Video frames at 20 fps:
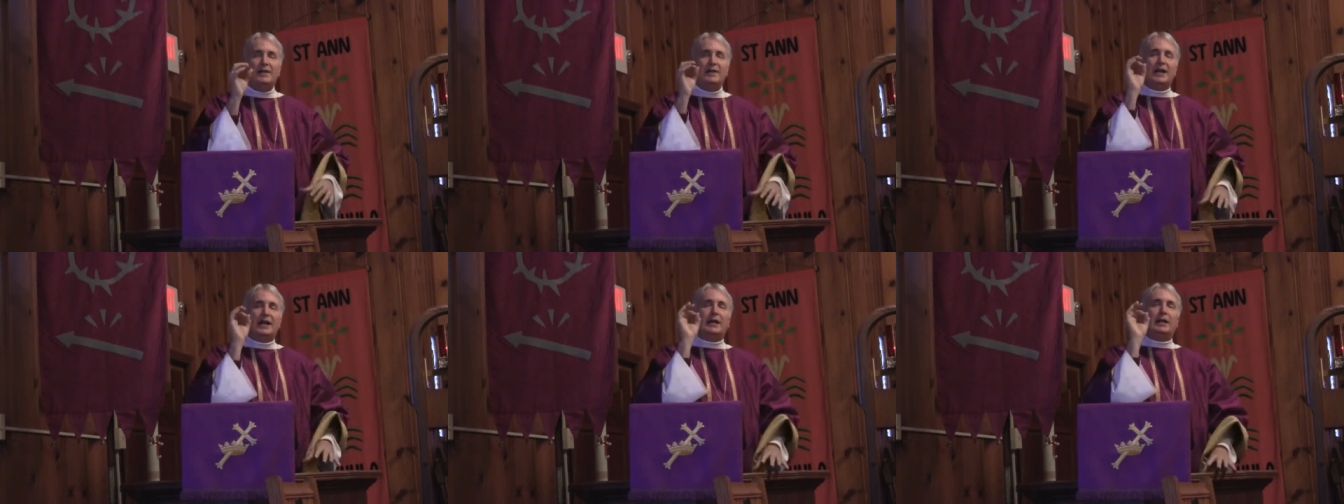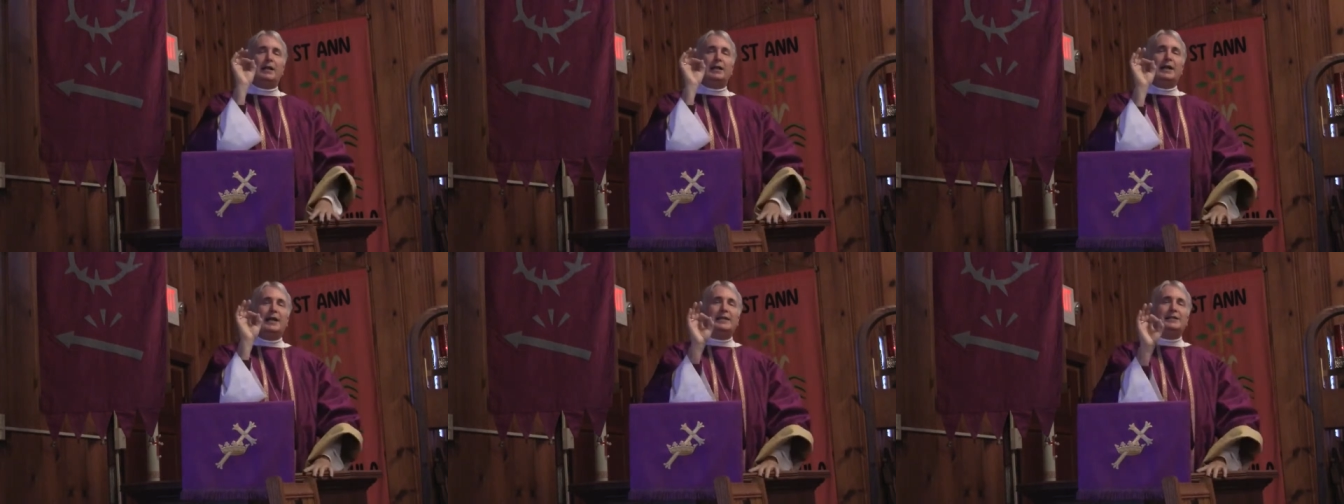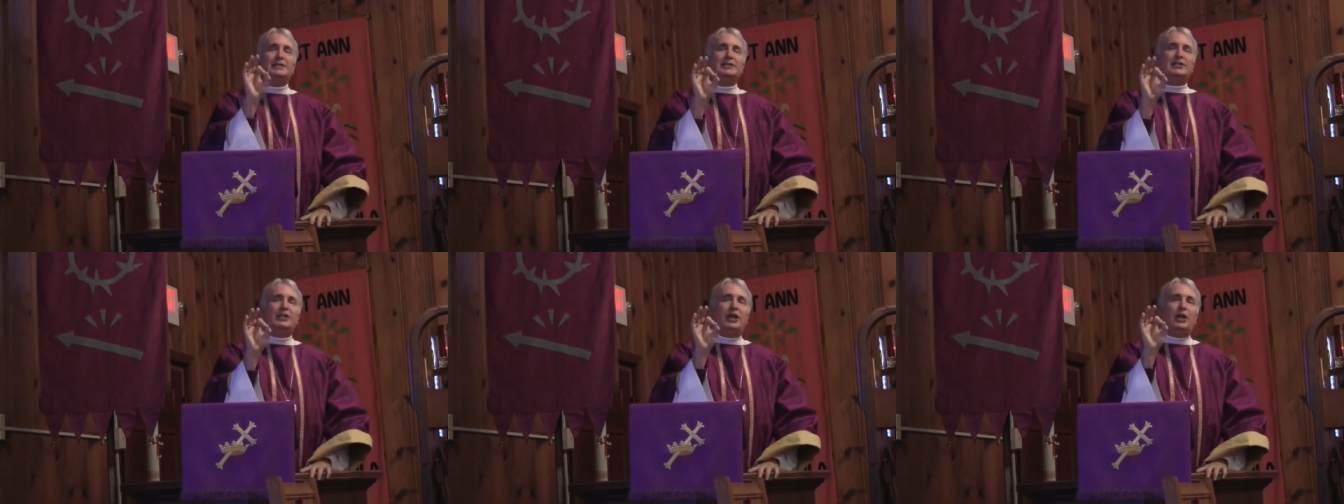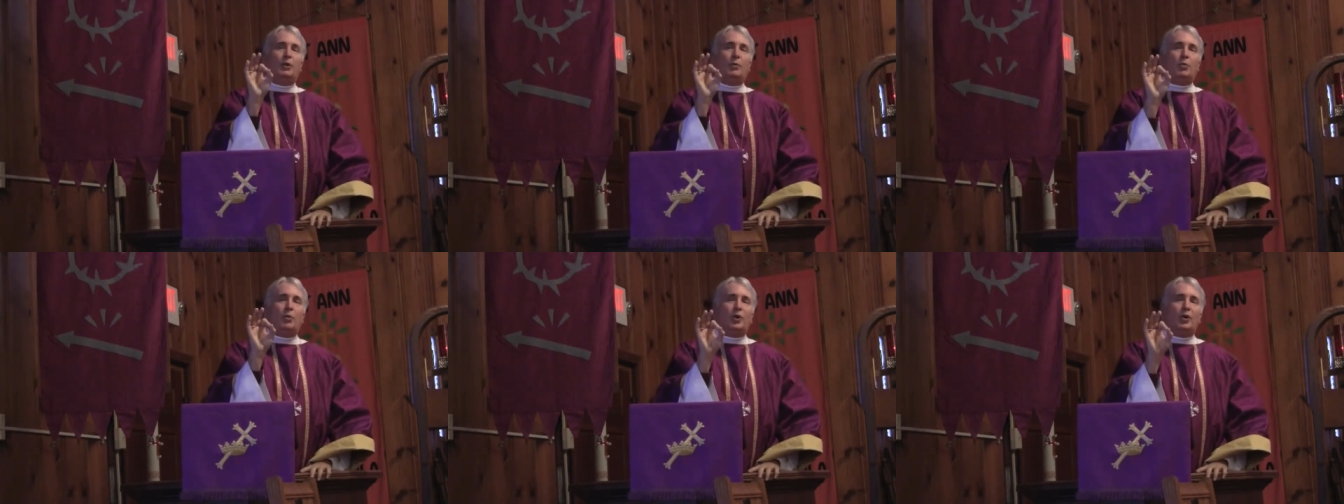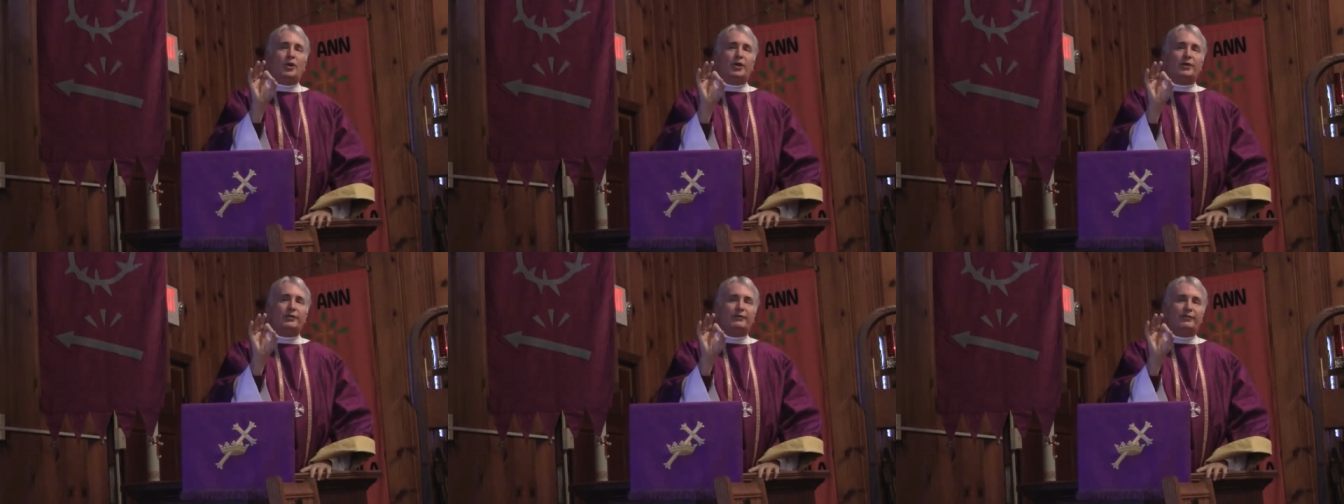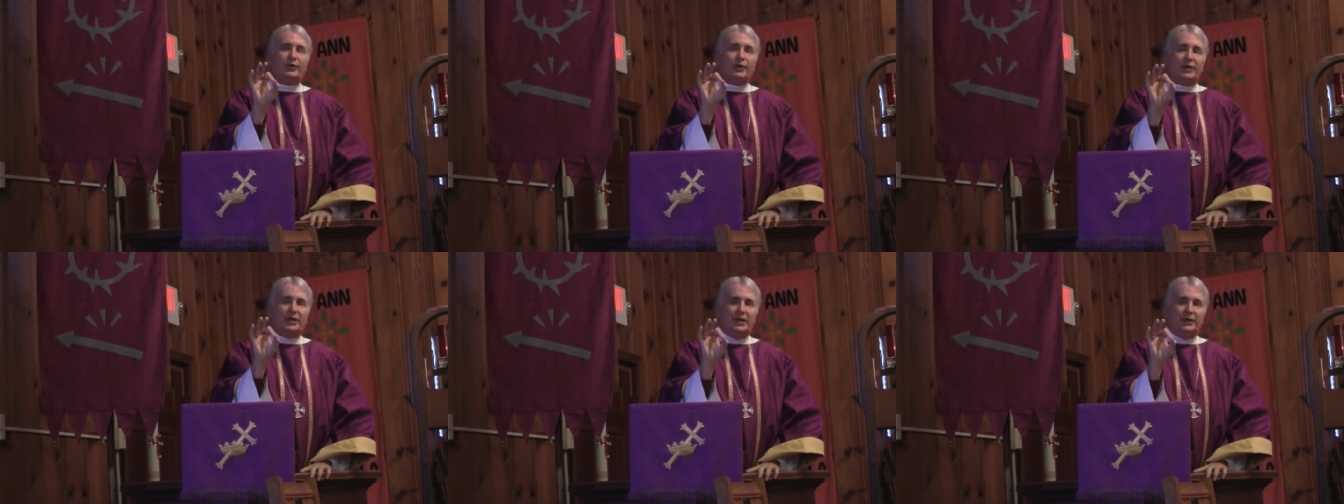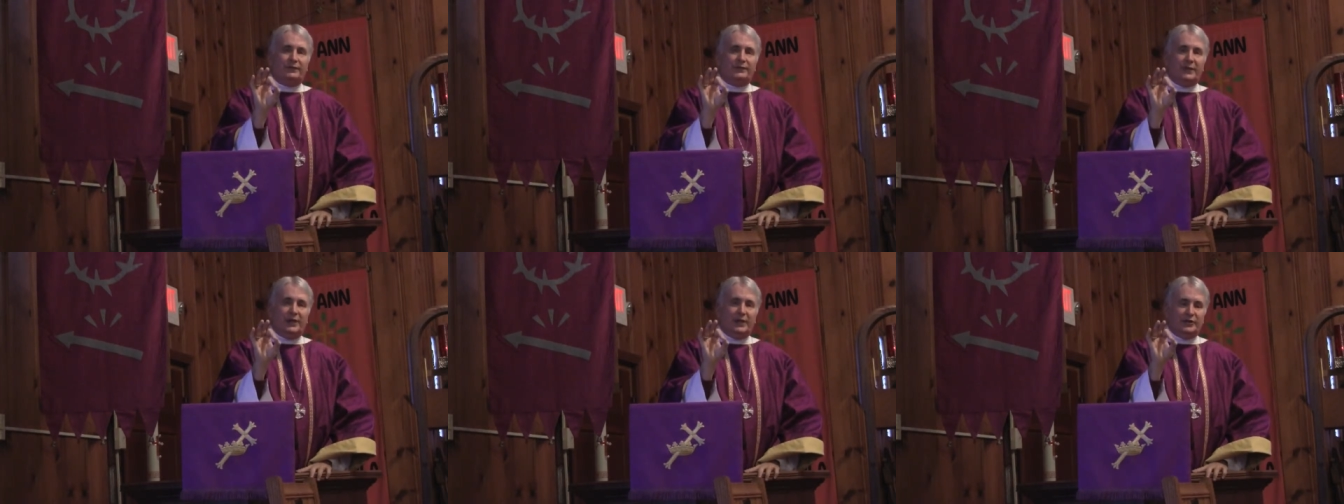in the cleansing word of
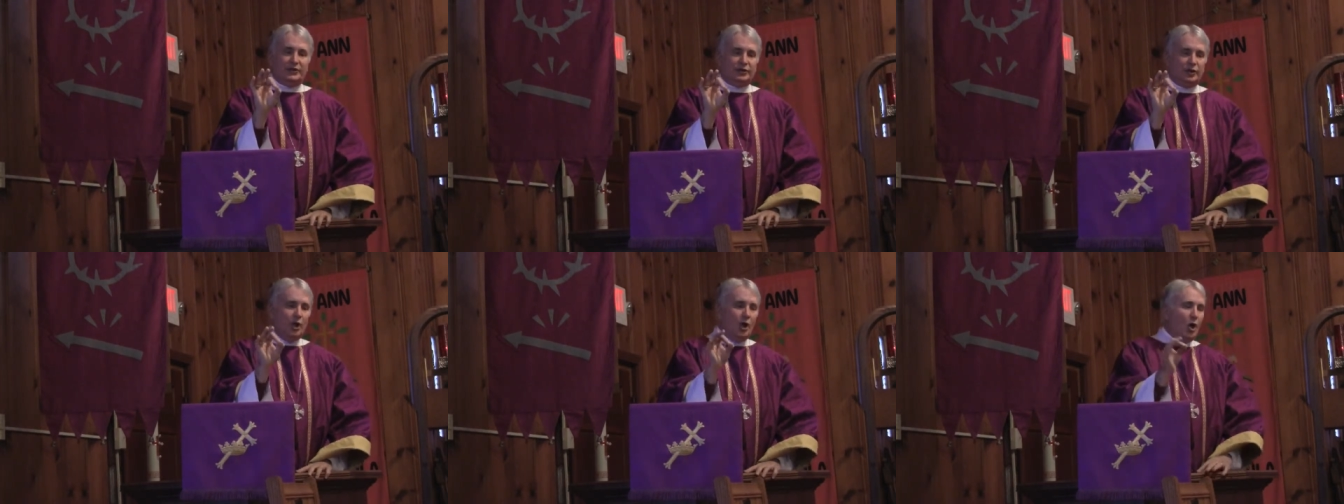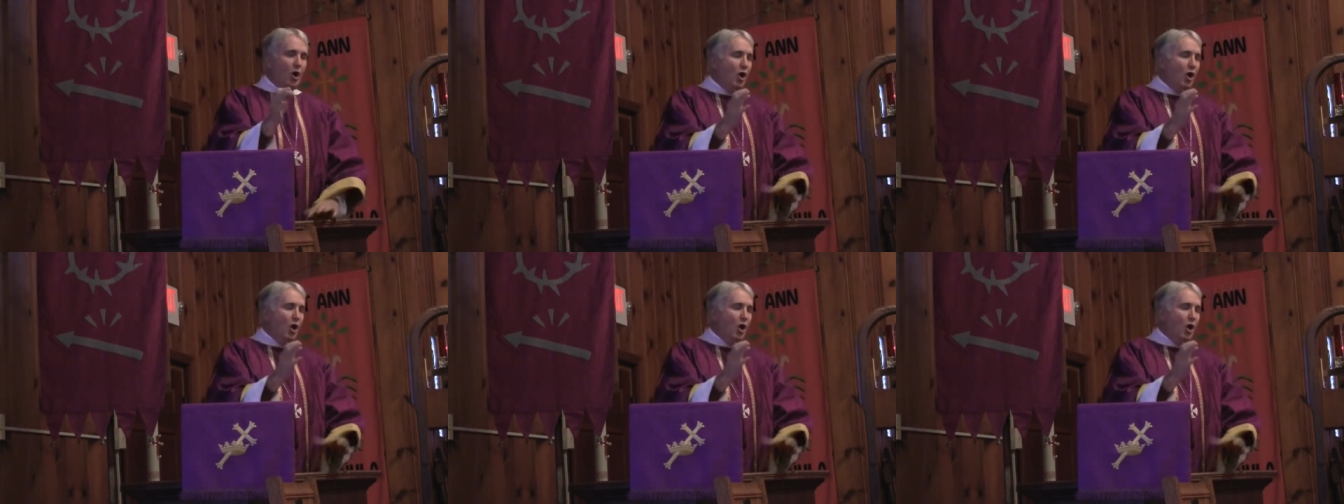forgiveness,